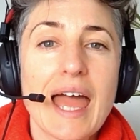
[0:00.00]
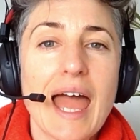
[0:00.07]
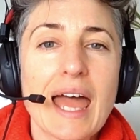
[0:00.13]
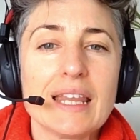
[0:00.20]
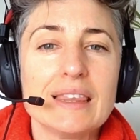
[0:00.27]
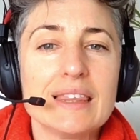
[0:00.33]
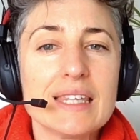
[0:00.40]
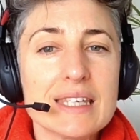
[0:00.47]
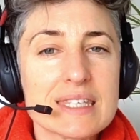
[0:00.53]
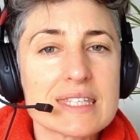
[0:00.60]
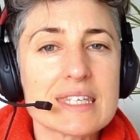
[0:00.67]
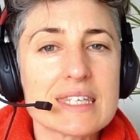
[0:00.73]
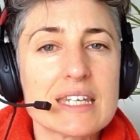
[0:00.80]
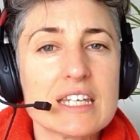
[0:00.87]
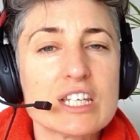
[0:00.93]
and
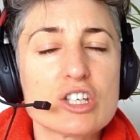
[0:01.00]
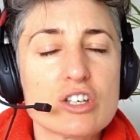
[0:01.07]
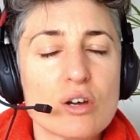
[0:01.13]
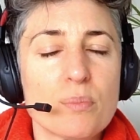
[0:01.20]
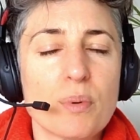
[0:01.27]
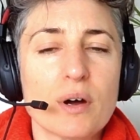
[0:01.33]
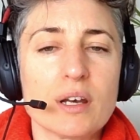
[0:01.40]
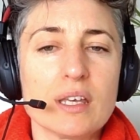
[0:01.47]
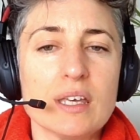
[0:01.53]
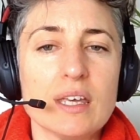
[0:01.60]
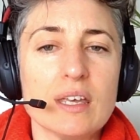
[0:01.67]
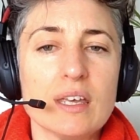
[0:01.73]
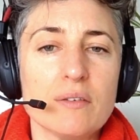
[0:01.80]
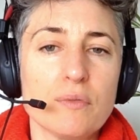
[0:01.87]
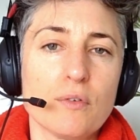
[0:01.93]
listen to your
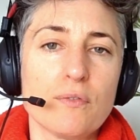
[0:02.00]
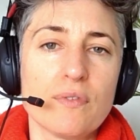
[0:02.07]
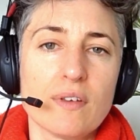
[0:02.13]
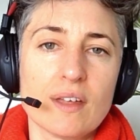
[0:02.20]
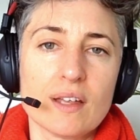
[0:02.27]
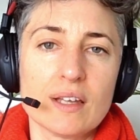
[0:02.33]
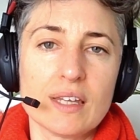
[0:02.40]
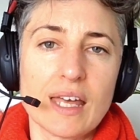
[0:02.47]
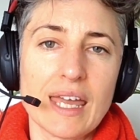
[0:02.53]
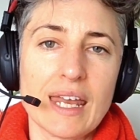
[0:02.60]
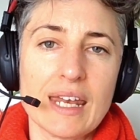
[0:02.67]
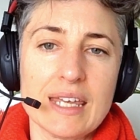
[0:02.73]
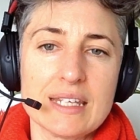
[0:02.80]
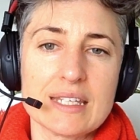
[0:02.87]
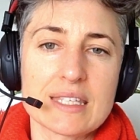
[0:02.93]
body if you feel
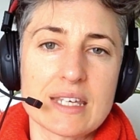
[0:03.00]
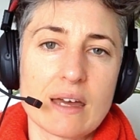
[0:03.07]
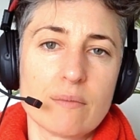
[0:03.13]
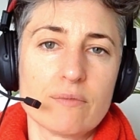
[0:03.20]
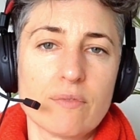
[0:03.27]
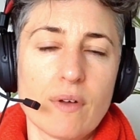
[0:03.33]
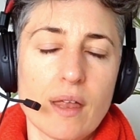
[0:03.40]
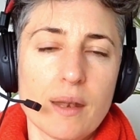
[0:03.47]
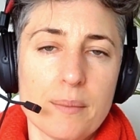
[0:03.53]
any discomfort.